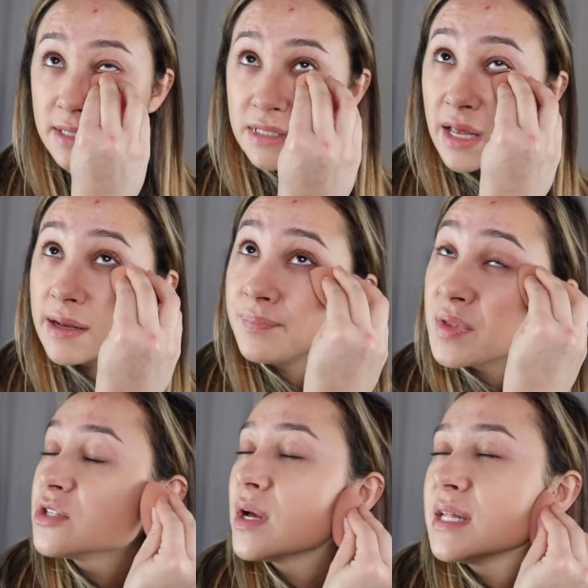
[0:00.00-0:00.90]
this in.
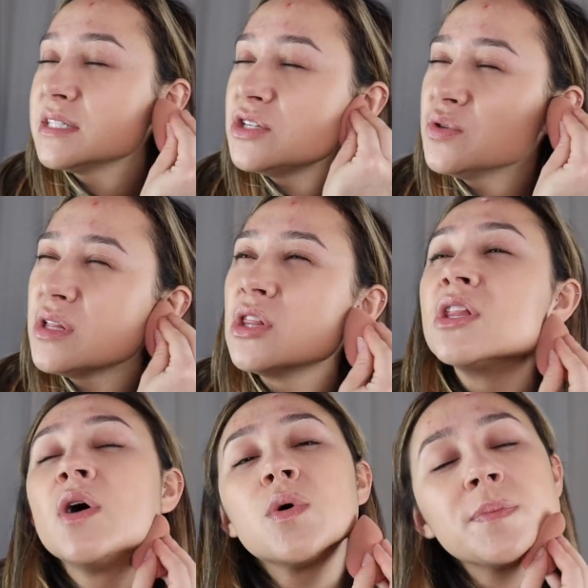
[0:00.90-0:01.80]
So I like to do the
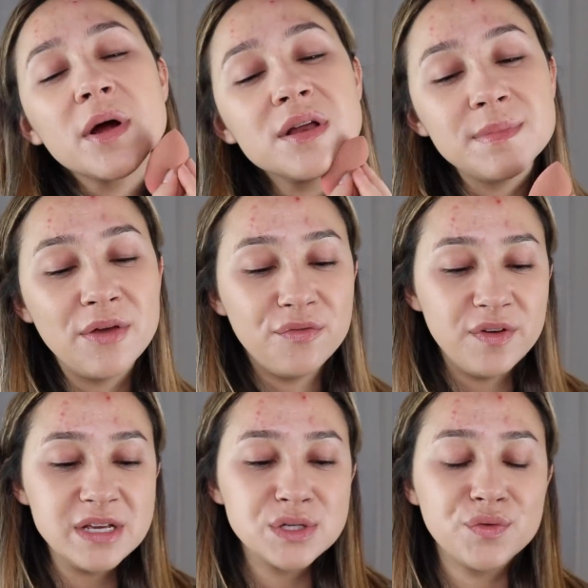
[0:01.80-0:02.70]
lower part of my
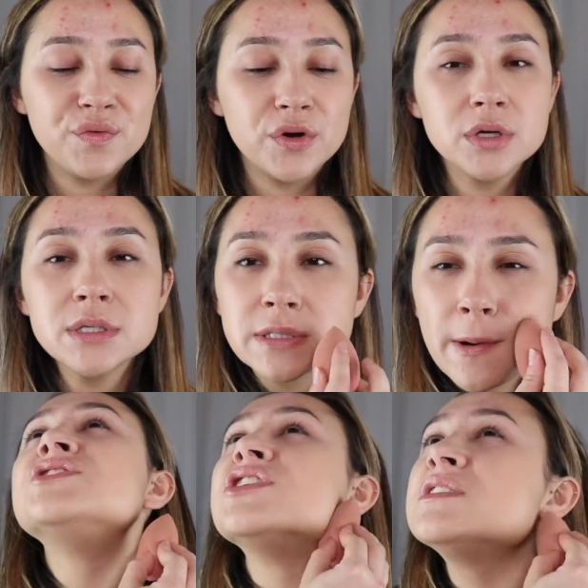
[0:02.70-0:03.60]
face first,
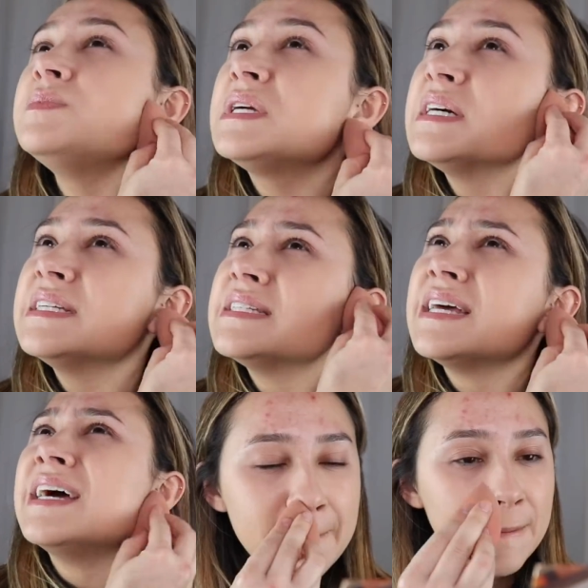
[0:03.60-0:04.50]
just because
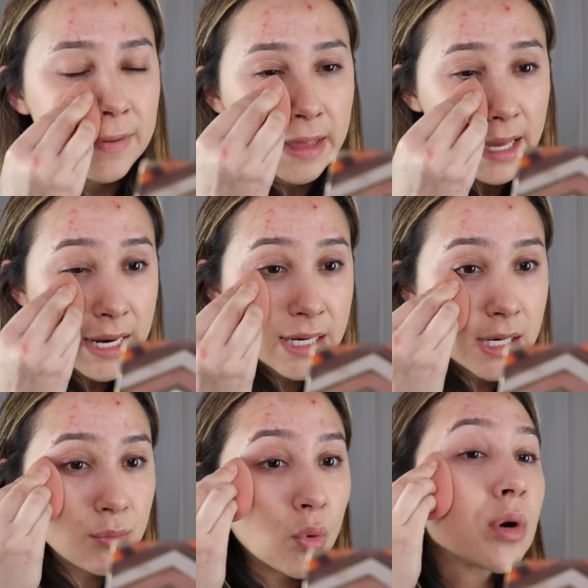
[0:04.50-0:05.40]
I feel like I
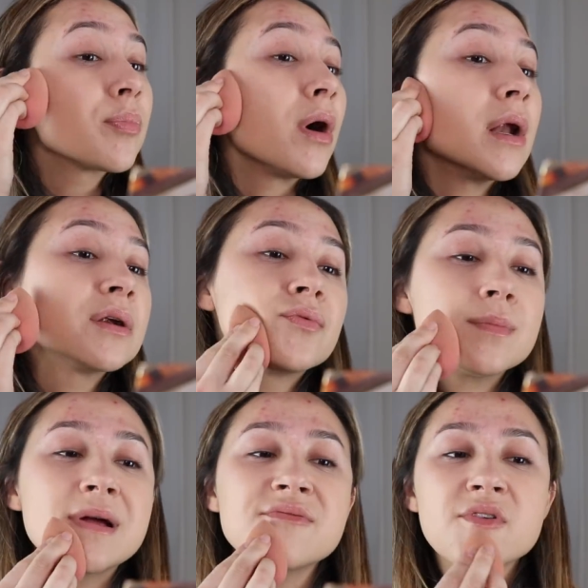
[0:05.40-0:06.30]
need more product for
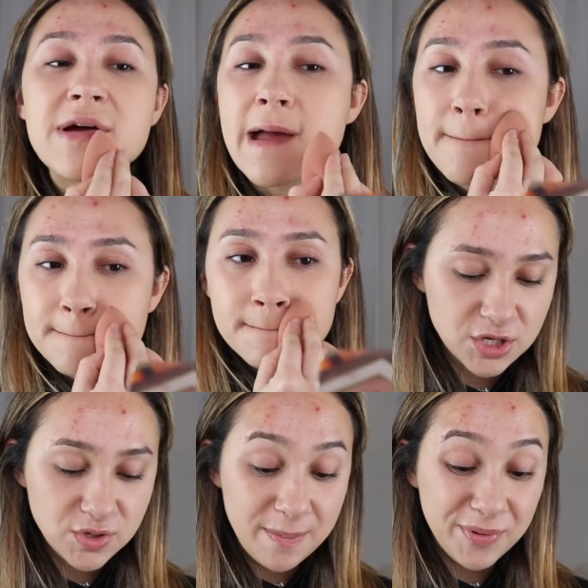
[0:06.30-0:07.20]
my forehead.
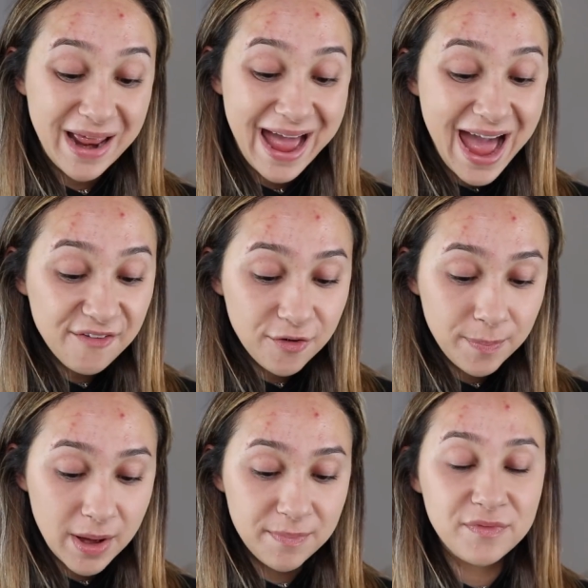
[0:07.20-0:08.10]
So I put half a
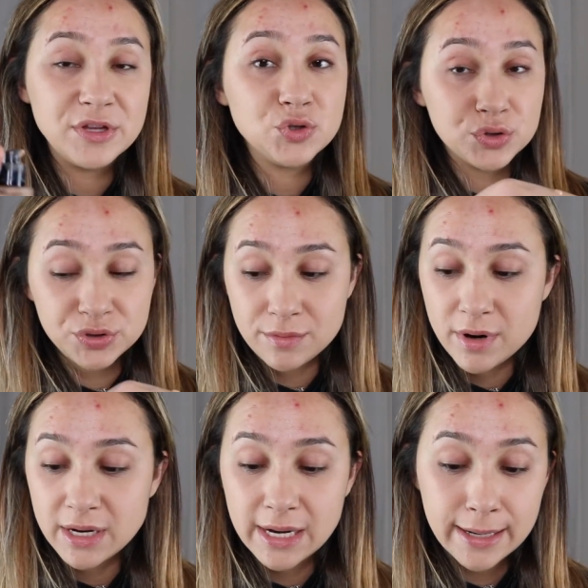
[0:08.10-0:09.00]
pump of the Giorgio
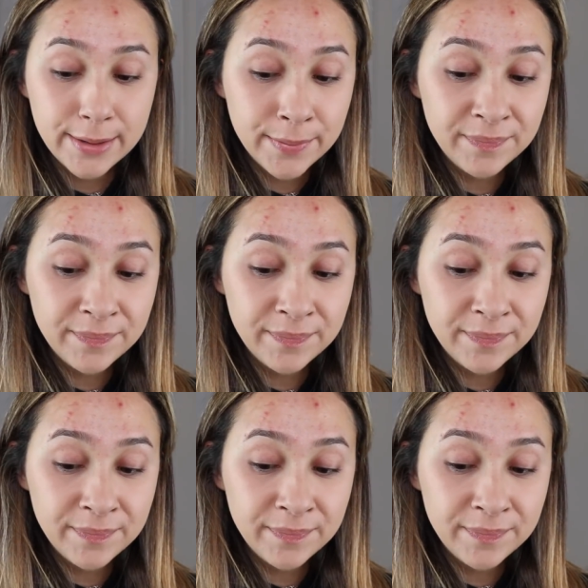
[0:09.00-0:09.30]
Armani now,